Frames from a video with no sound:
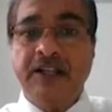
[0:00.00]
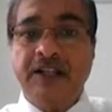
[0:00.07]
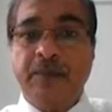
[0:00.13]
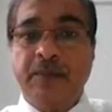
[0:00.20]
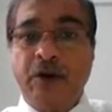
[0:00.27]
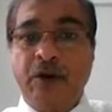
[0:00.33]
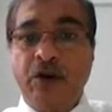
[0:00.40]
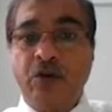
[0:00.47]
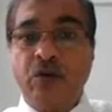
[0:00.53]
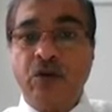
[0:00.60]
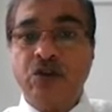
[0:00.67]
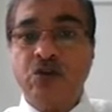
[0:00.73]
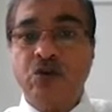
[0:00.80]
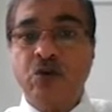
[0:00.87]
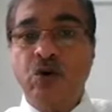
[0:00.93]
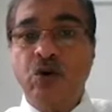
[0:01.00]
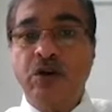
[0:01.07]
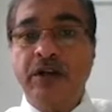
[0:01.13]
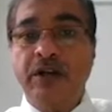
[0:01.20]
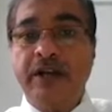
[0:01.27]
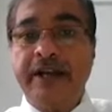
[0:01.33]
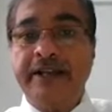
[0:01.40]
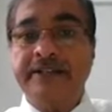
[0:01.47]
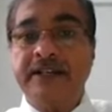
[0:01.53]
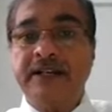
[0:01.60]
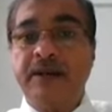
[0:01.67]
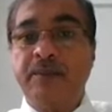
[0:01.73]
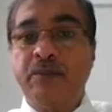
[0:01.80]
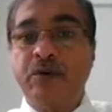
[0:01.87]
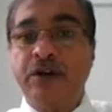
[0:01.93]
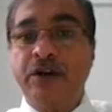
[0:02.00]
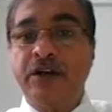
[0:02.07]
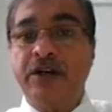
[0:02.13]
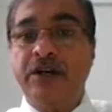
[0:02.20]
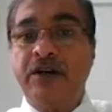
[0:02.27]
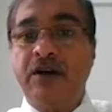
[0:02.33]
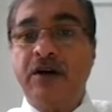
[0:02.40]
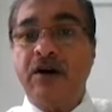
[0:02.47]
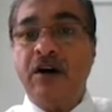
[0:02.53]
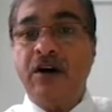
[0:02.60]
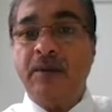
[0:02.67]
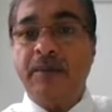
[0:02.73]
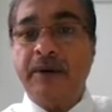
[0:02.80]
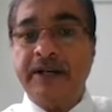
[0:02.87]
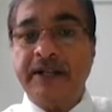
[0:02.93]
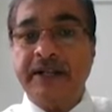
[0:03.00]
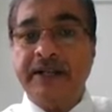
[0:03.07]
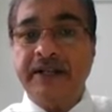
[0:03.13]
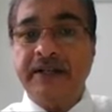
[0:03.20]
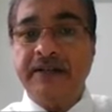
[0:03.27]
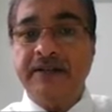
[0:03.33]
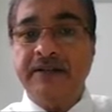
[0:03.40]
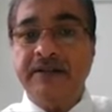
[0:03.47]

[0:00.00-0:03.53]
The product was sold as a component or a material.